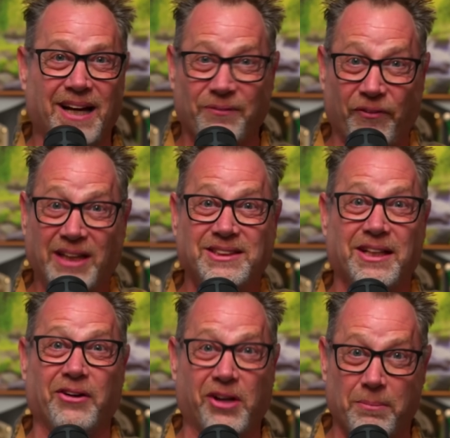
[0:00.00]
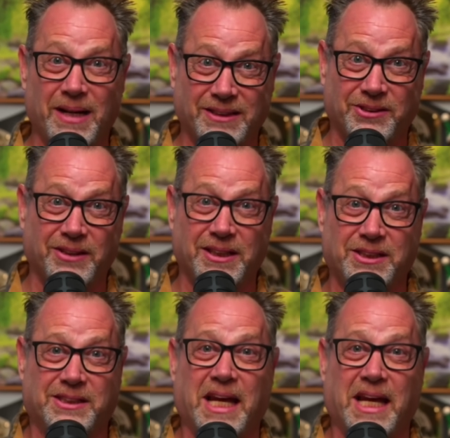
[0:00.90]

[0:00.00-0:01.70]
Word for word: I have friends that are commensal. They just